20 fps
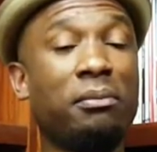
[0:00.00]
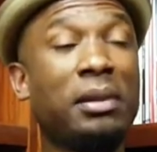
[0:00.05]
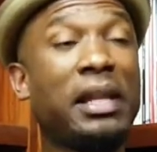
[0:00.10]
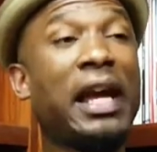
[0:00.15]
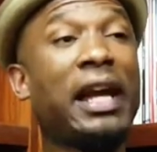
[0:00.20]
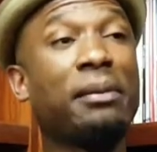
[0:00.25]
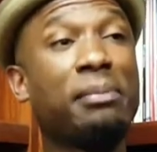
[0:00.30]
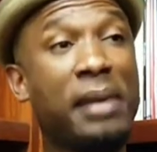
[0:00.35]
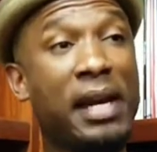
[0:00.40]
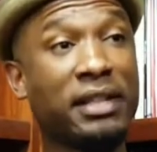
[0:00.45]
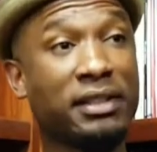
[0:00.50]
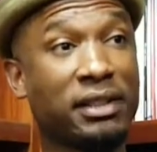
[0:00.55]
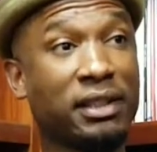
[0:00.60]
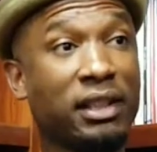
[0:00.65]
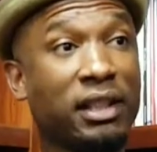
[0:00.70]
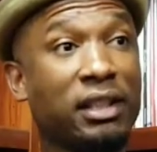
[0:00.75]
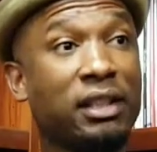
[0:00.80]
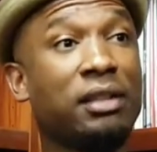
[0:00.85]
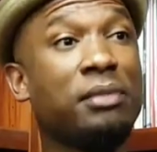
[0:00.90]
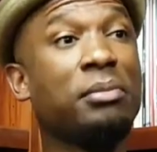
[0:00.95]
black
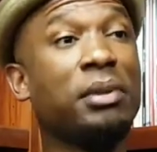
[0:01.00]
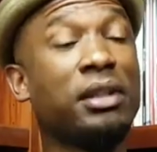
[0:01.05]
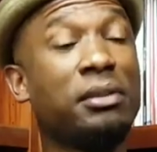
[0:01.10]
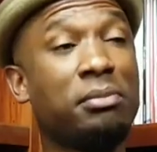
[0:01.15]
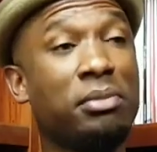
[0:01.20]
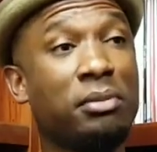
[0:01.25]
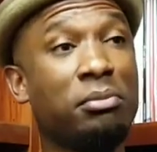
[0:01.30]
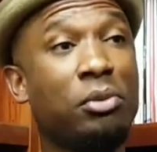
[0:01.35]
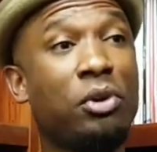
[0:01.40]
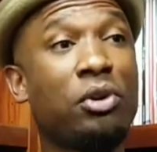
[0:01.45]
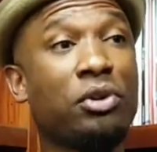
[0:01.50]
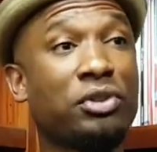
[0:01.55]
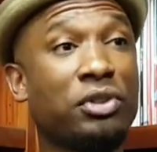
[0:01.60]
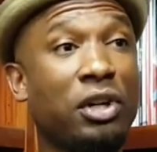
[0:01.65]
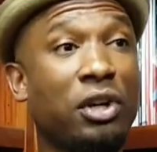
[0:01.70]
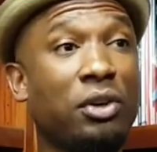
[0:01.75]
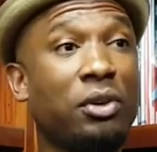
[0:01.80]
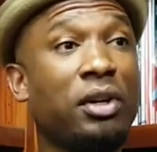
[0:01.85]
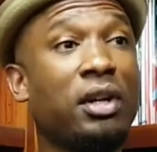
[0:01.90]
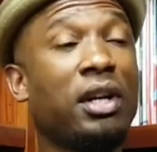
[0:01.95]
masculinity, but more
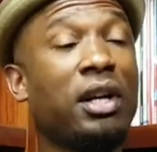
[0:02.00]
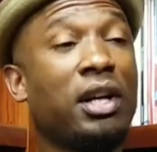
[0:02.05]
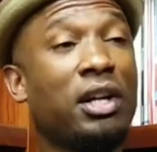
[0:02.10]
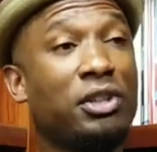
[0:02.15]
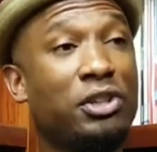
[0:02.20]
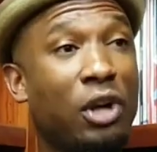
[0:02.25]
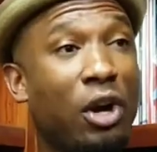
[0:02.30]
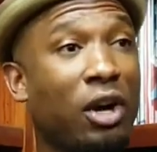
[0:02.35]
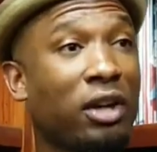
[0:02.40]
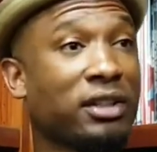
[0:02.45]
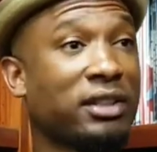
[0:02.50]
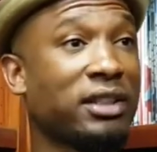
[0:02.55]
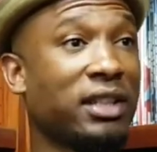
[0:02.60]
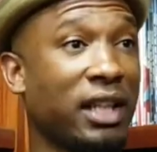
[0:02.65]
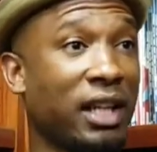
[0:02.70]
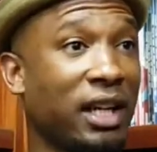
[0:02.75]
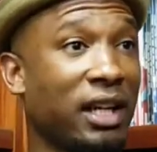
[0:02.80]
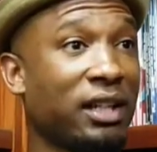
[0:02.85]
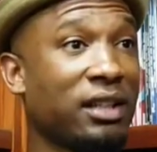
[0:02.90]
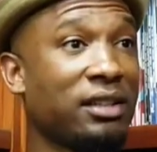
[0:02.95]
so dark
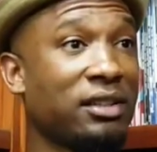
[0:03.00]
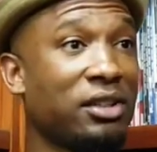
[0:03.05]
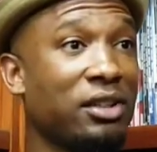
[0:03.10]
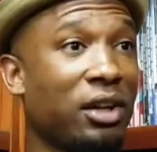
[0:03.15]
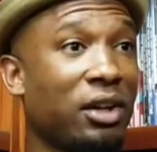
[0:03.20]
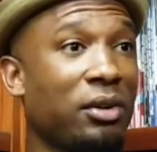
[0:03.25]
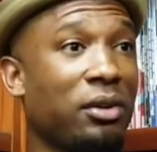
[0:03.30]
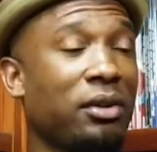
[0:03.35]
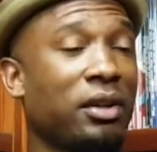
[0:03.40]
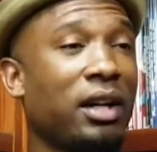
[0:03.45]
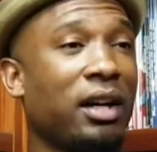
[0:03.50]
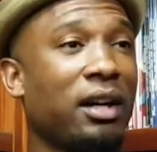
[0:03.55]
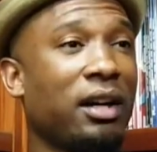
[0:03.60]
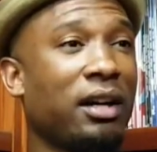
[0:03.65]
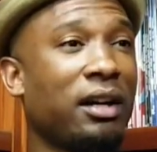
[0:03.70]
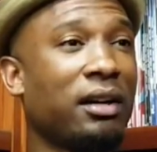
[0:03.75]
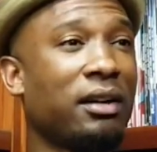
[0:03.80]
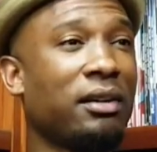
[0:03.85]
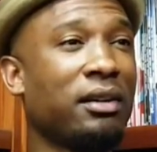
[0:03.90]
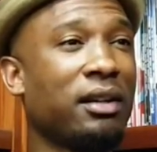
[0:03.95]
skin, you
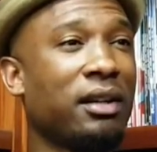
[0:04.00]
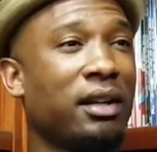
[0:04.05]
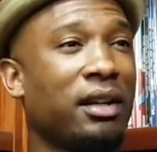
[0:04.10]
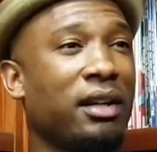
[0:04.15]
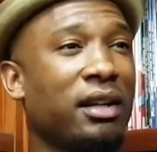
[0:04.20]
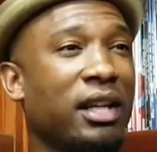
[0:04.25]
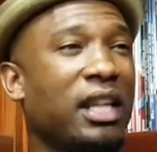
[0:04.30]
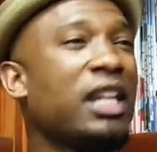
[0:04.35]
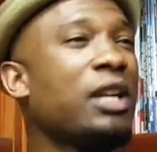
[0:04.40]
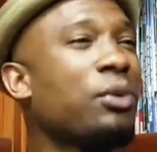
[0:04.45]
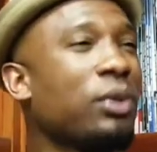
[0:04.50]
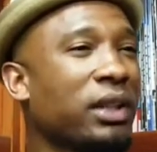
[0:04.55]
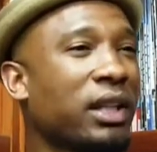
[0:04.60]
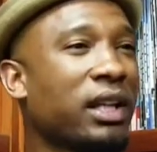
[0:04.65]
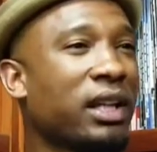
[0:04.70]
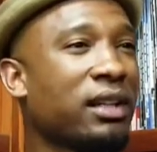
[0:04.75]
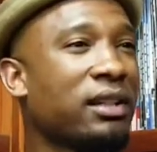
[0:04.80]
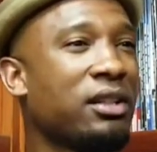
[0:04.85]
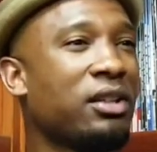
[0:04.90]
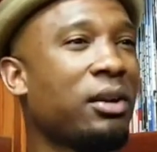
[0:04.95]
know,
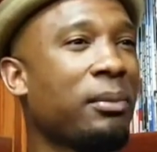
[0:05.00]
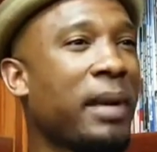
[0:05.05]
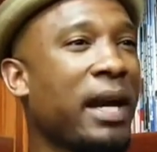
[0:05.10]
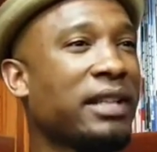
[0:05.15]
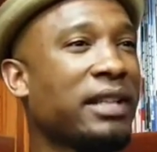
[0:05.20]
equaling, you know,